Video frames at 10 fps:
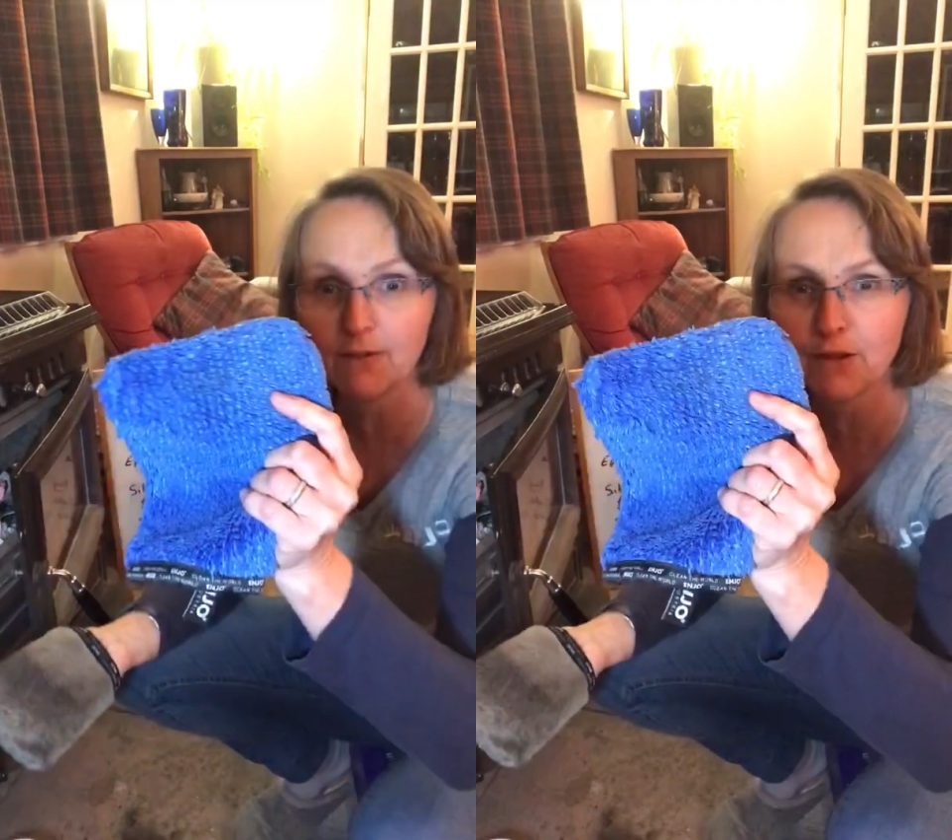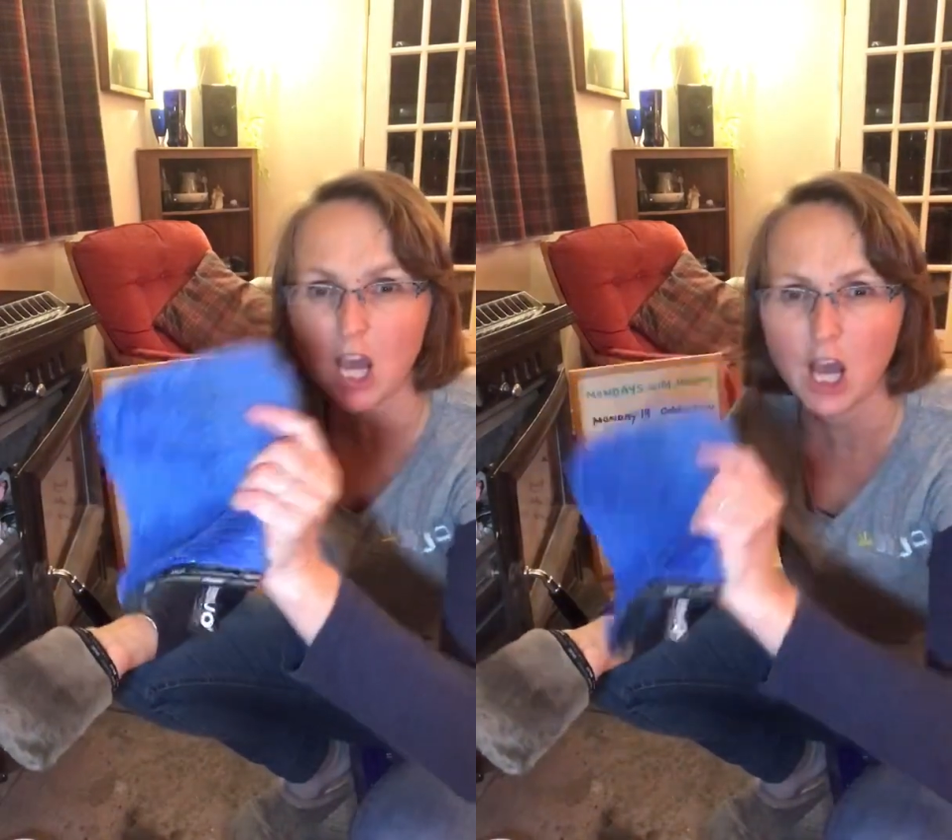
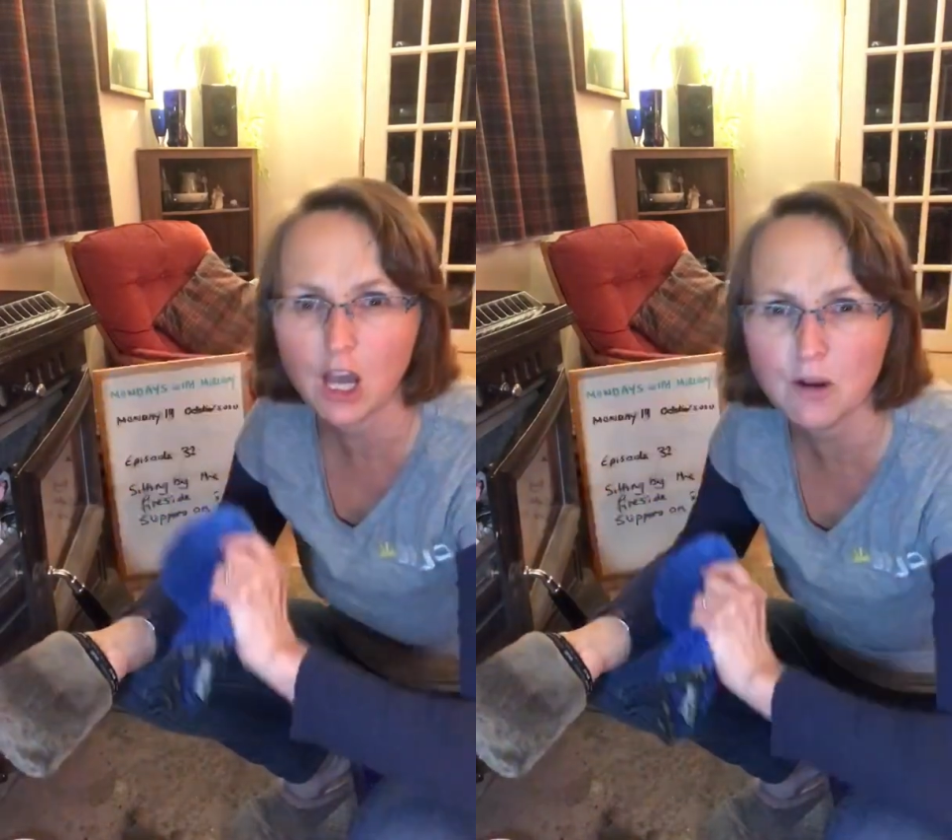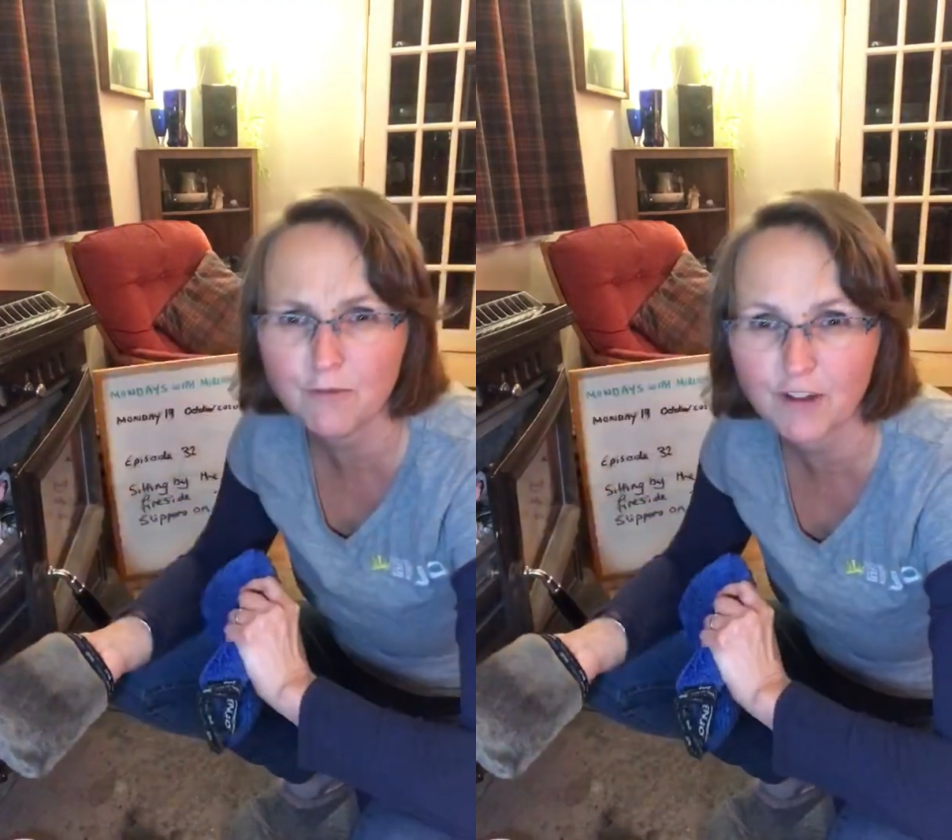that is
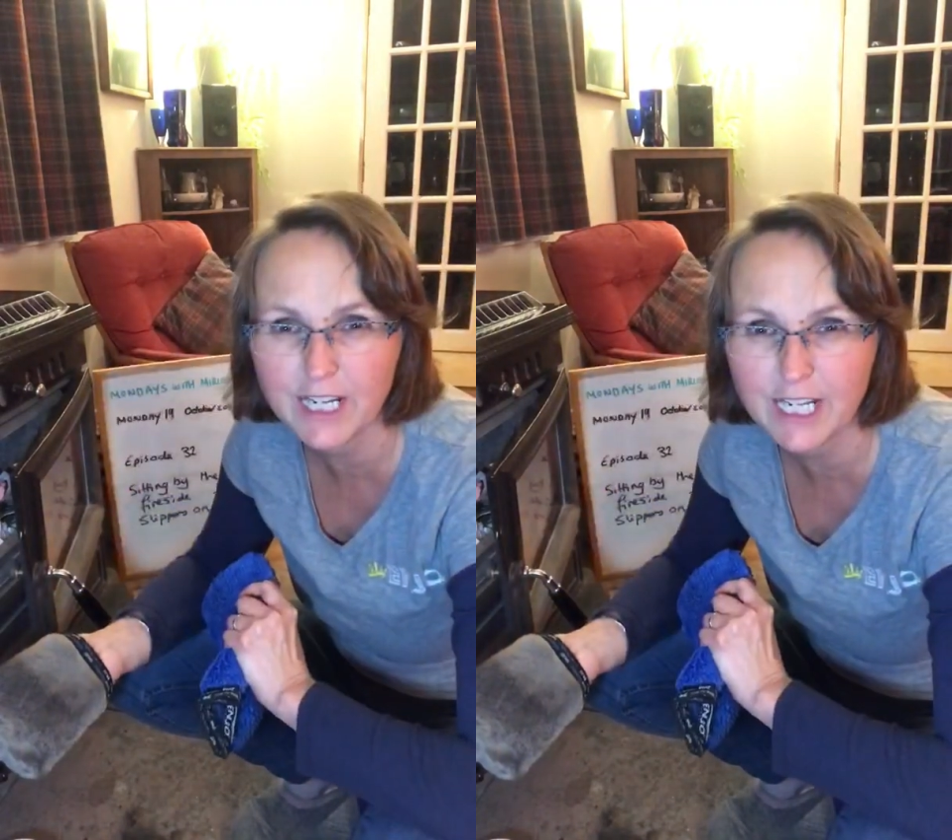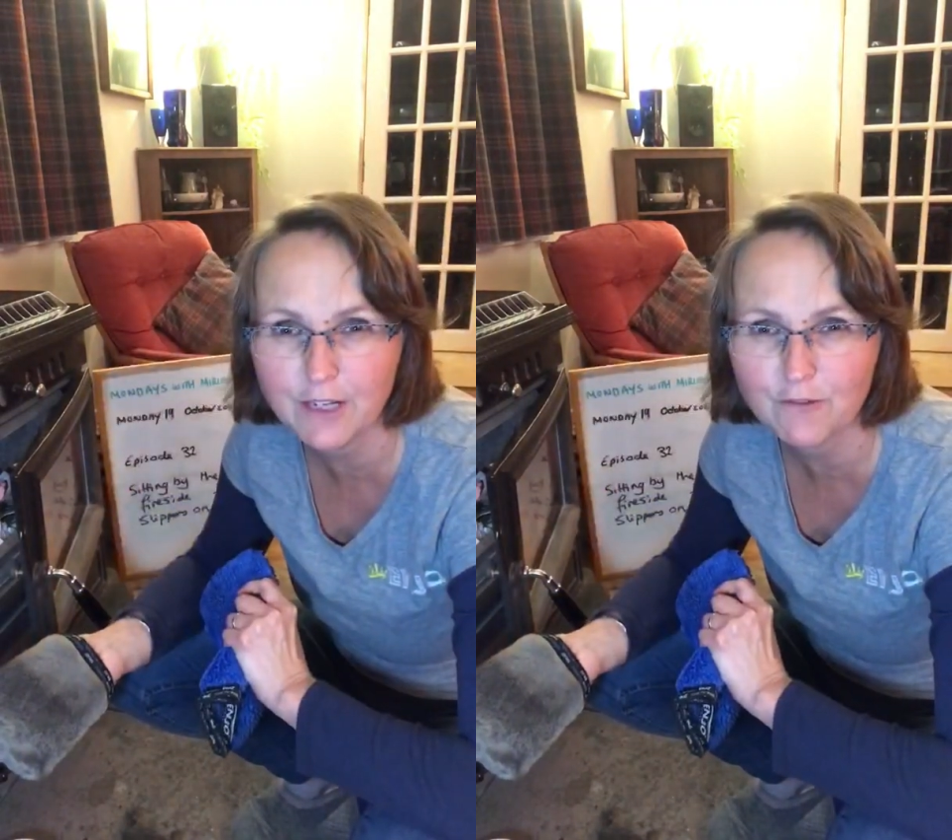lifting
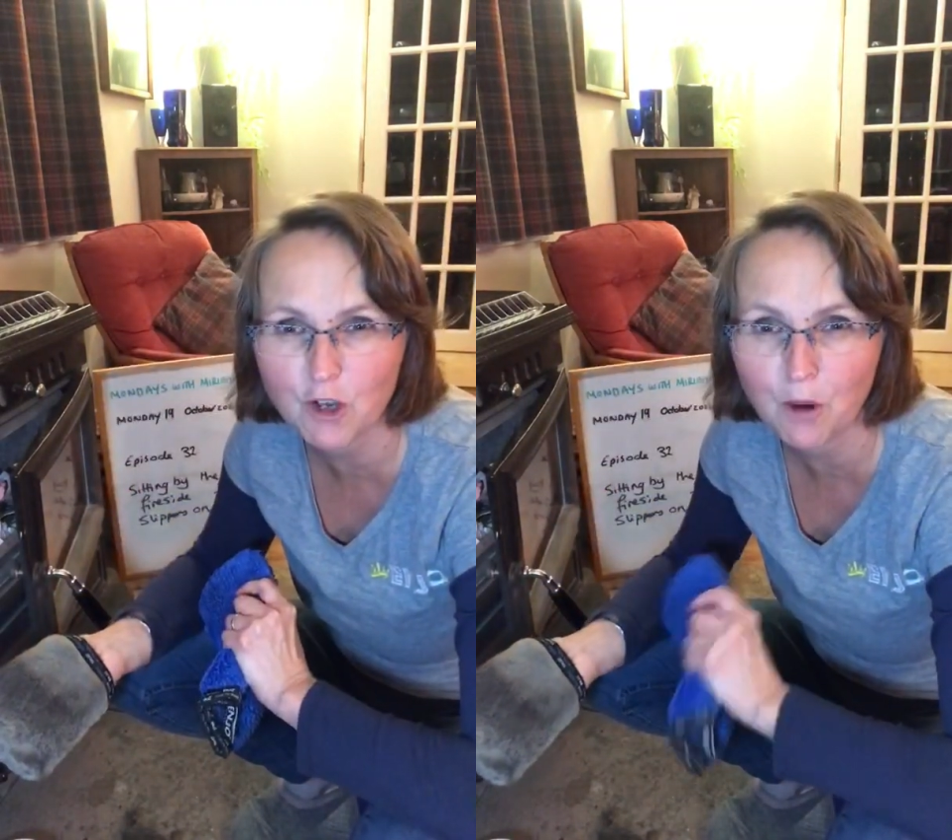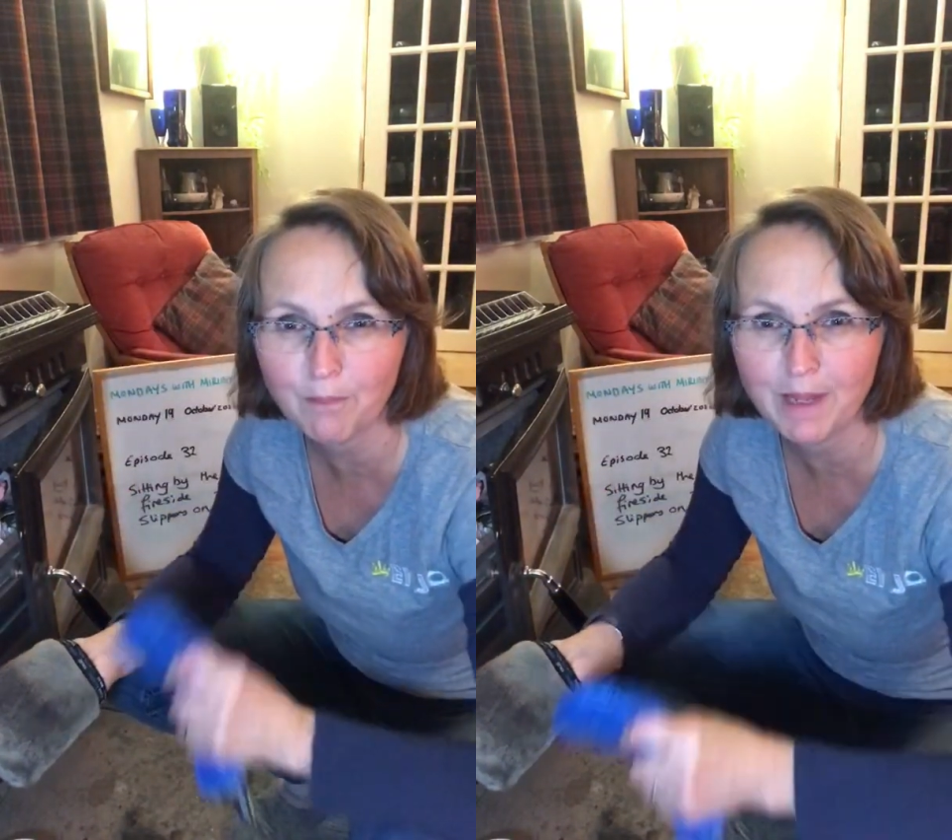off
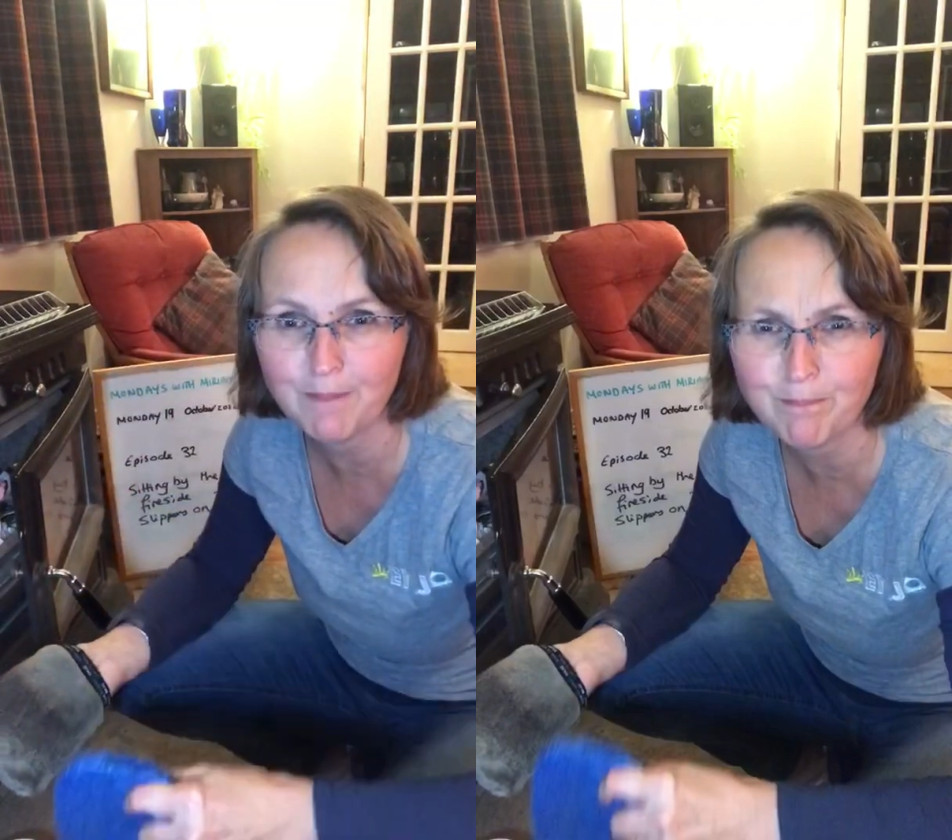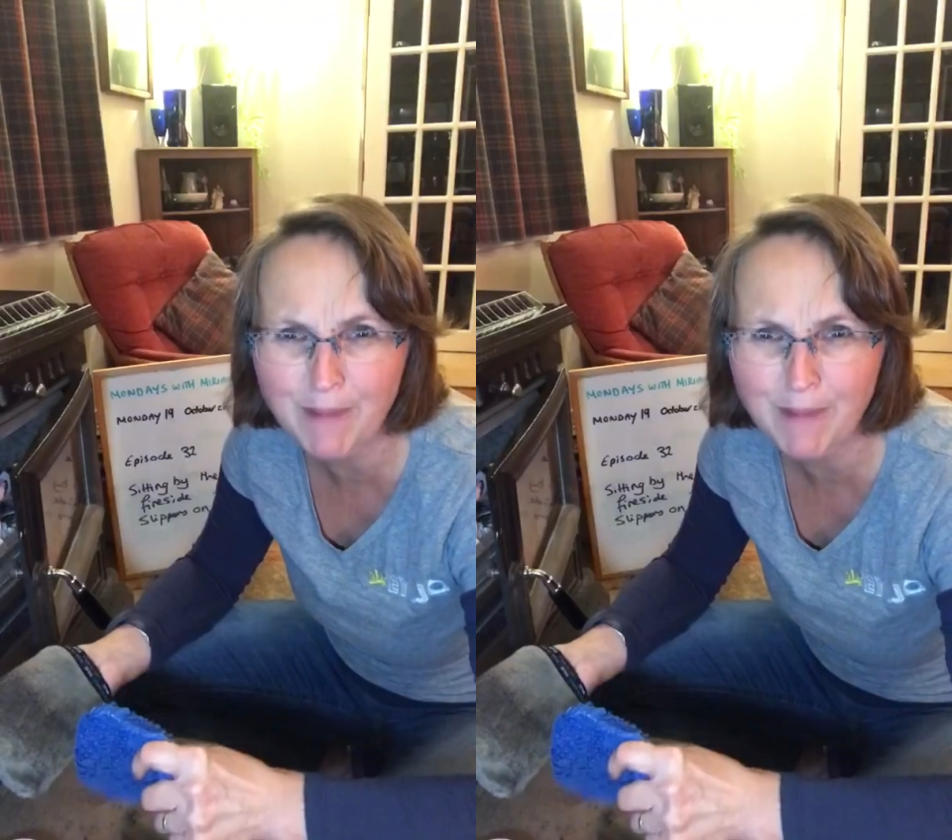the glass